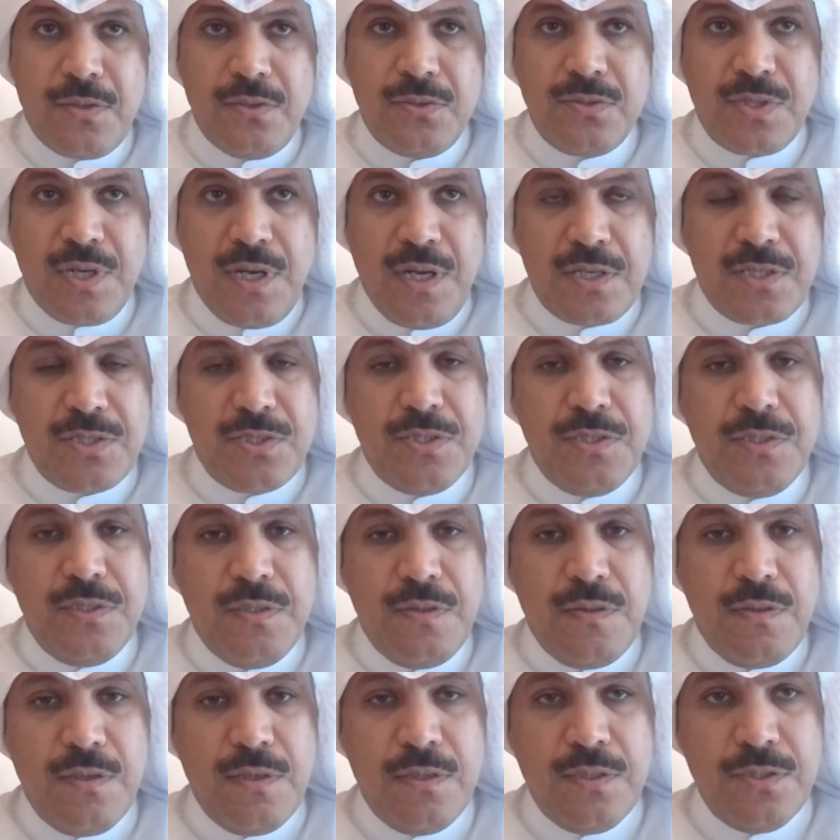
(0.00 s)
and contraction
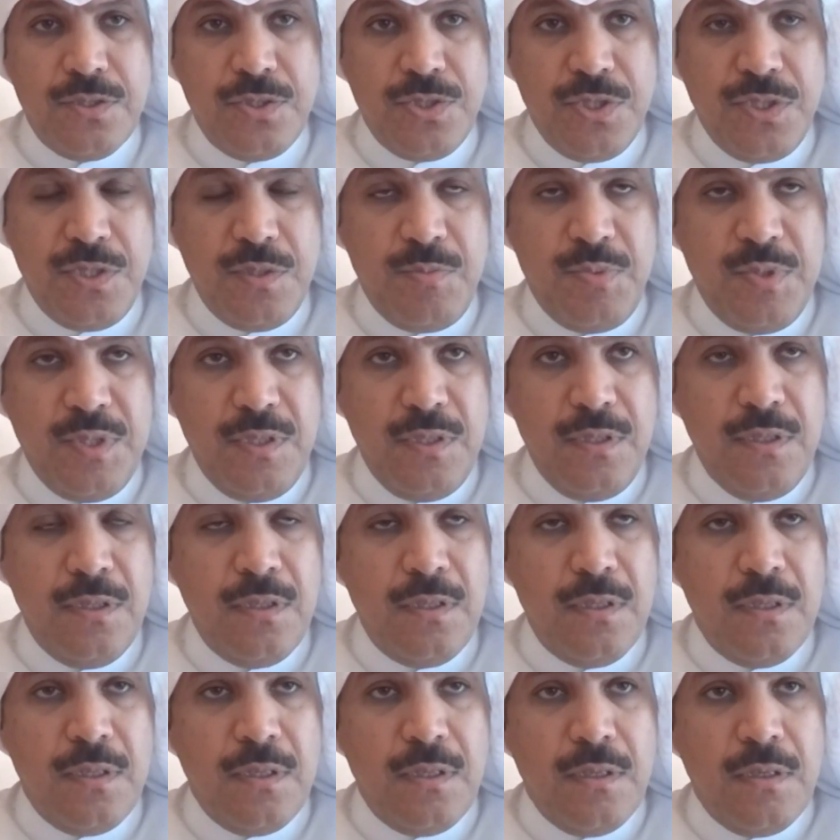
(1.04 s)
in the GDP,
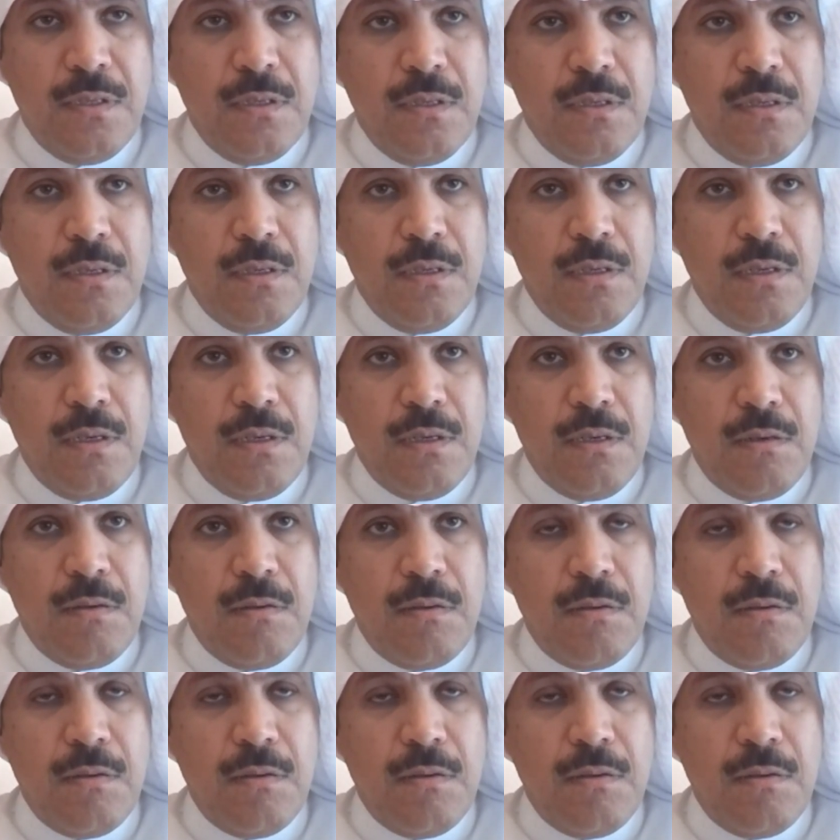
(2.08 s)
uh,